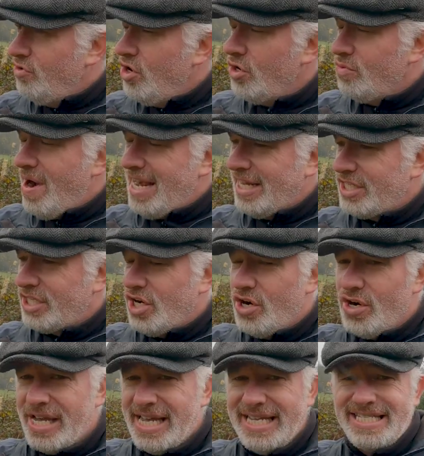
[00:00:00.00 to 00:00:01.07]
Rode Wireless
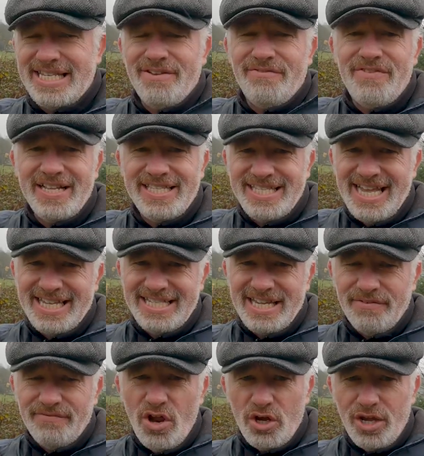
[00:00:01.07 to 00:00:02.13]
Go is a
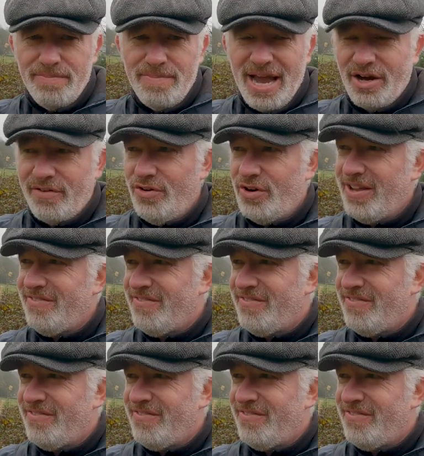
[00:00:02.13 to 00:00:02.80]
fantastic vlogging microphone.